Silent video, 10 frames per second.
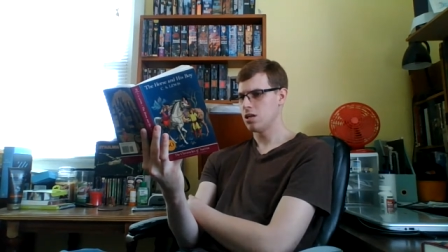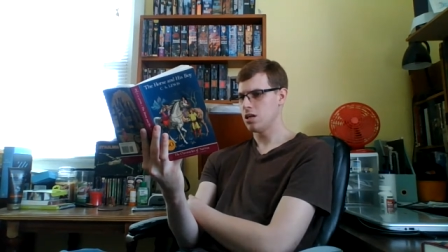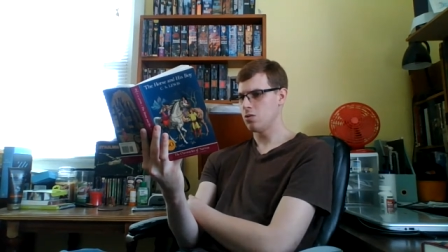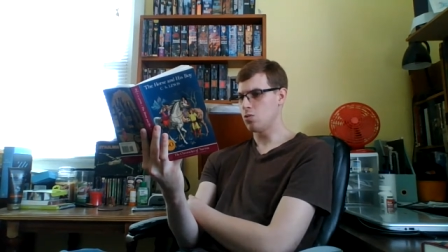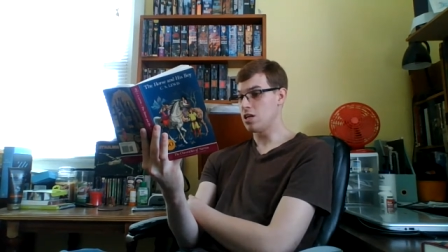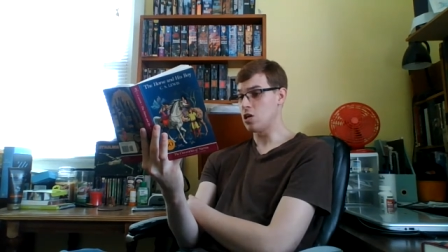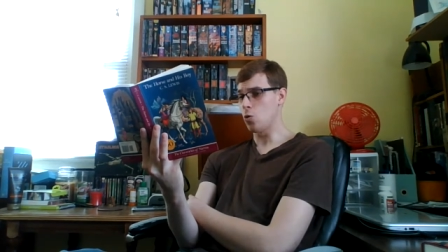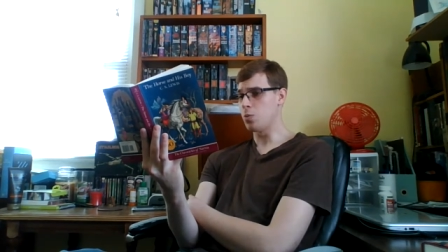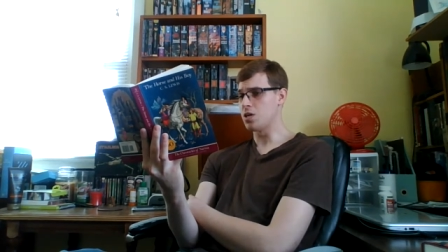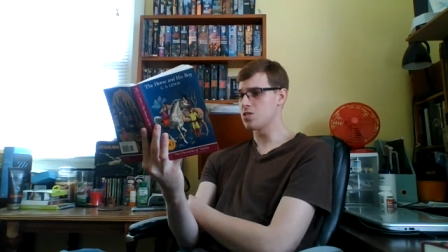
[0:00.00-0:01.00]
And when he
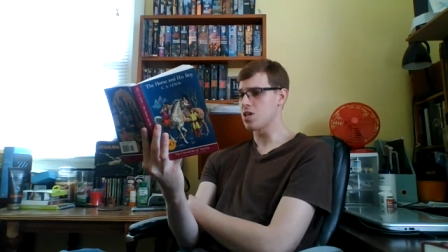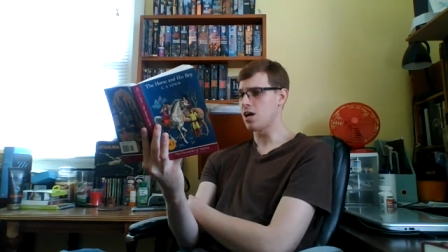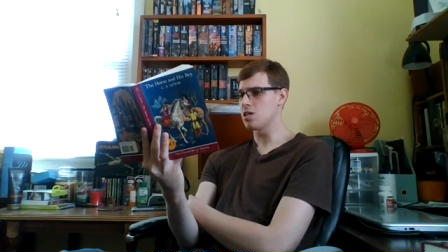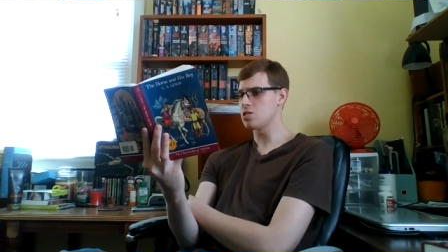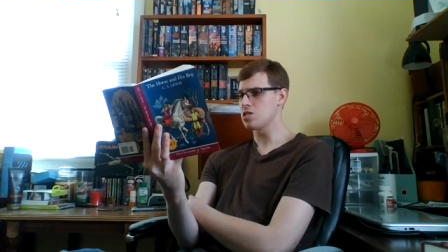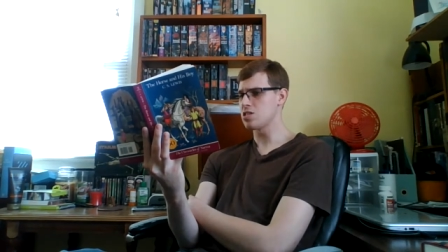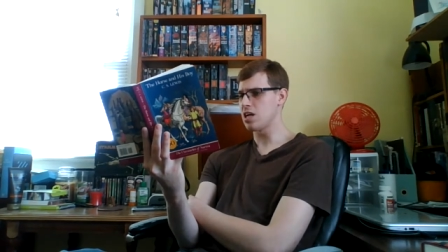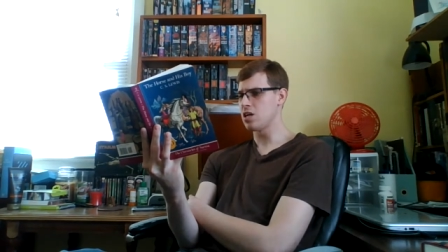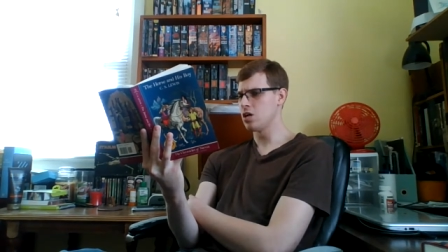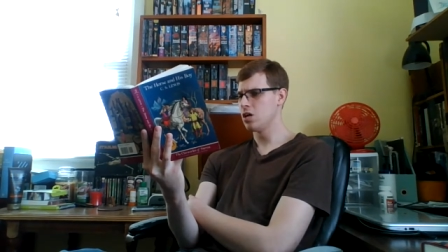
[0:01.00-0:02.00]
opened his eyes, he
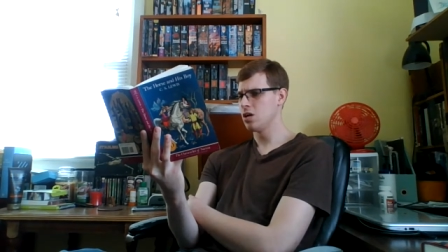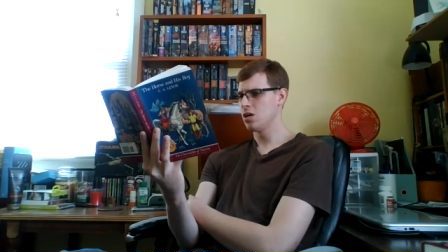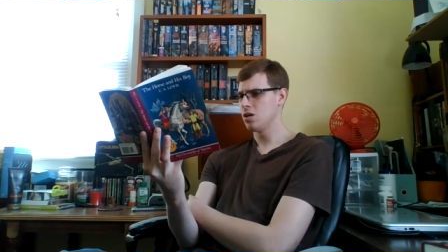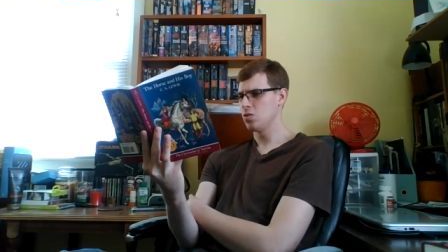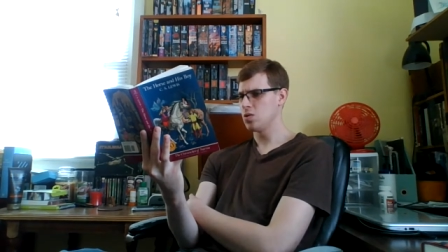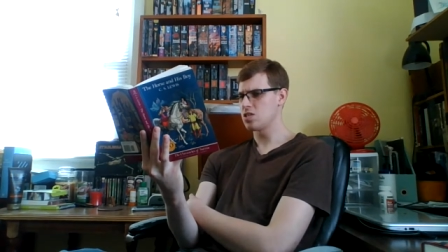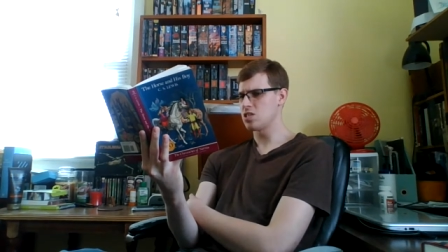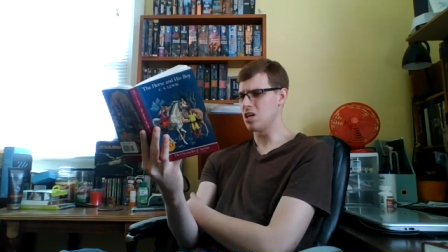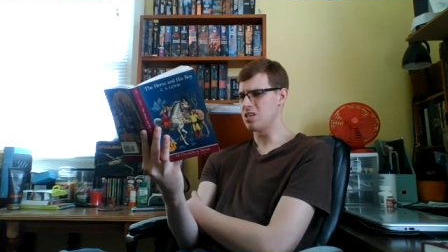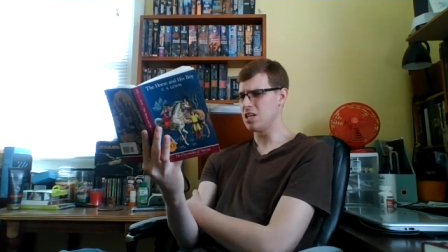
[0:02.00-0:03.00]
said, It's
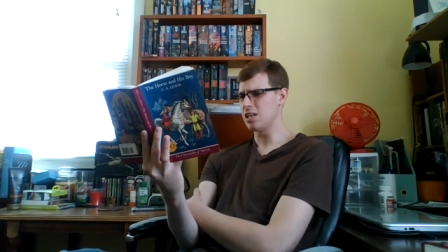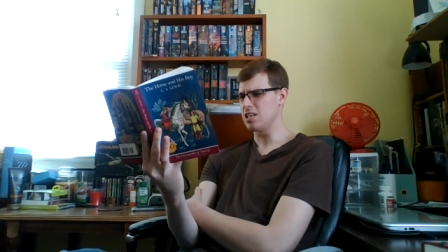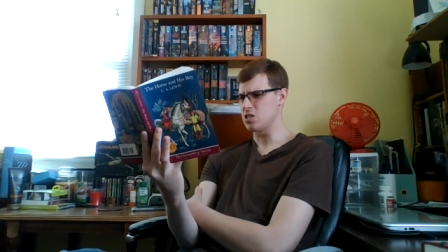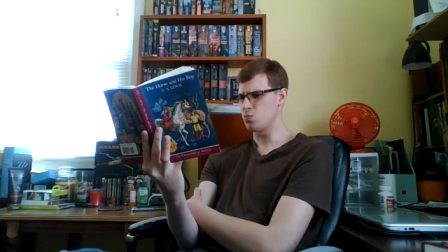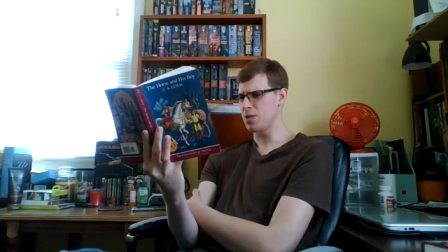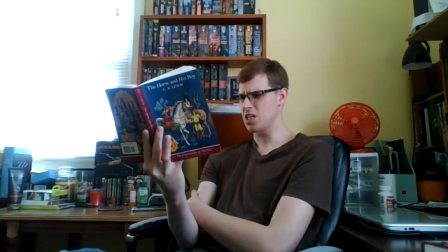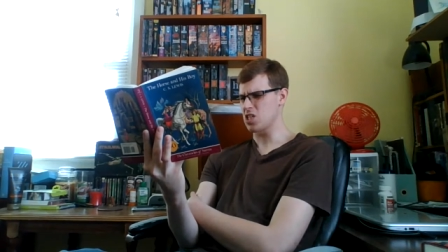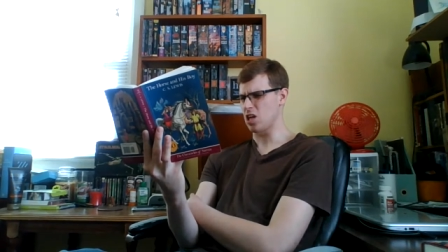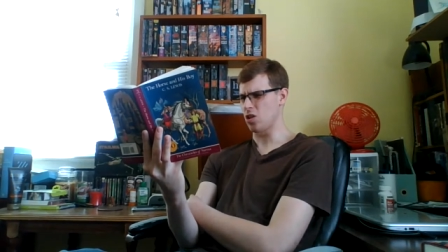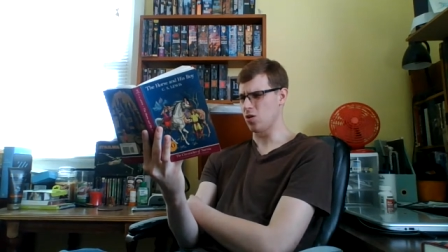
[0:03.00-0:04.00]
not nearly as big as
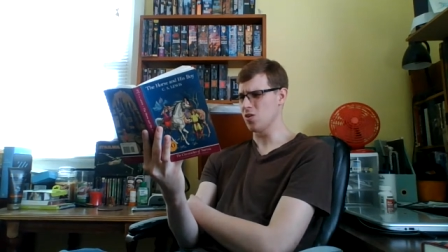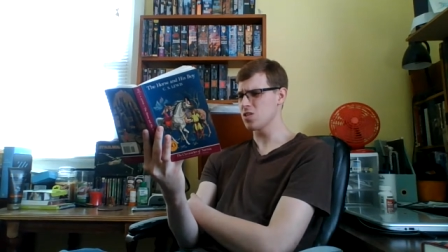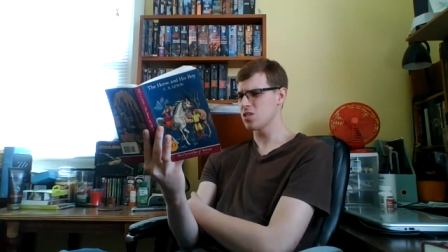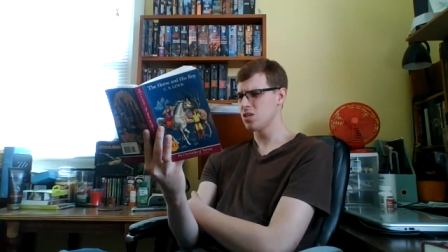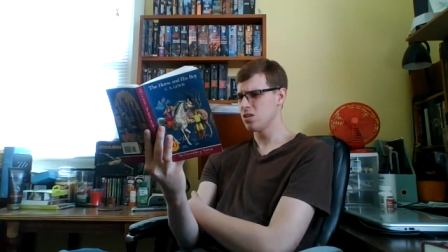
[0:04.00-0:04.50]
I thought.